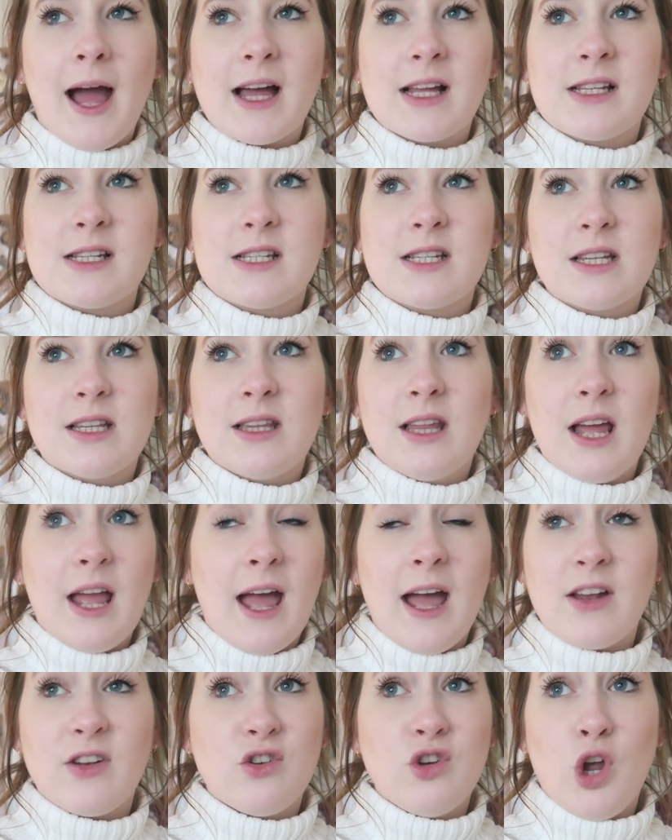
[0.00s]
and they
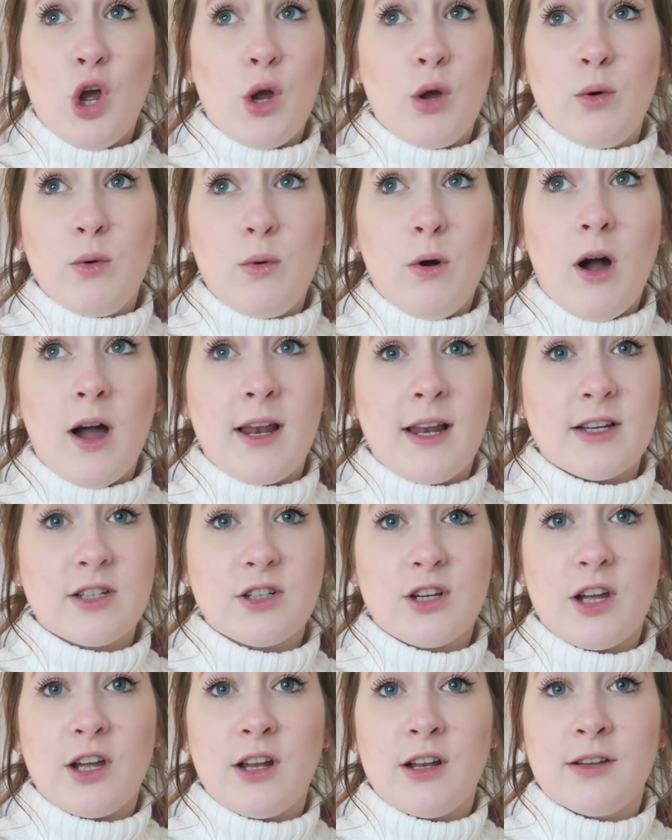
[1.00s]
had no
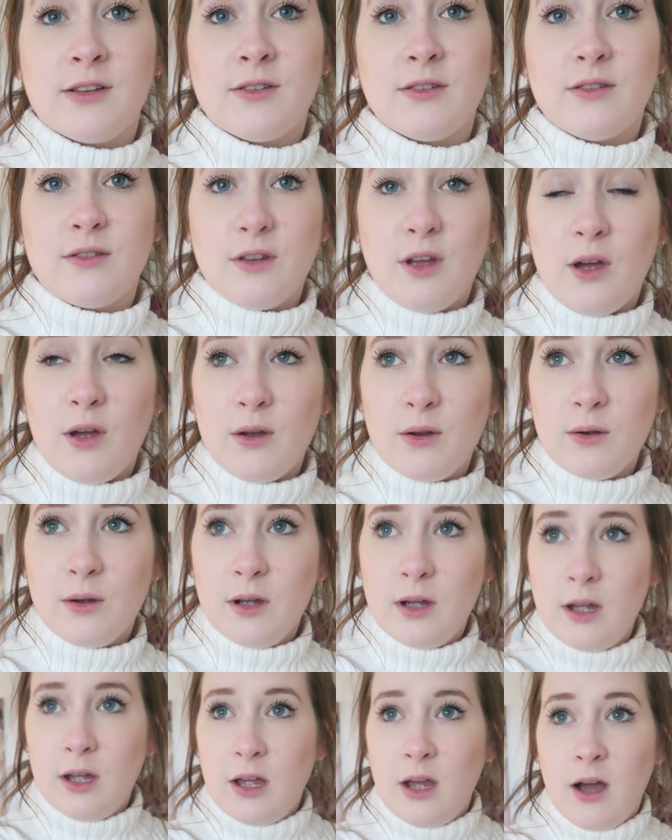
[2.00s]
eyelash curlers, so
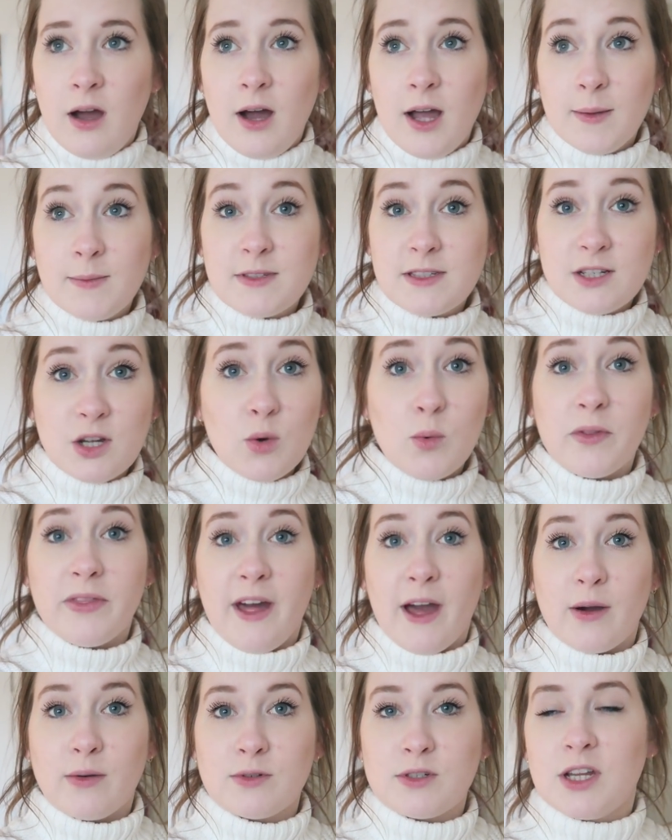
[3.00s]
I'm still
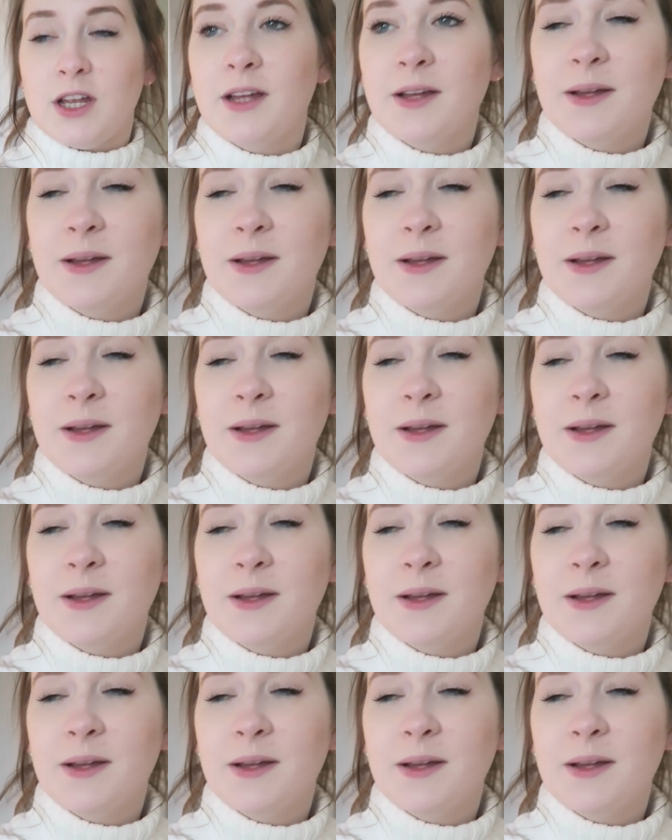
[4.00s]
without.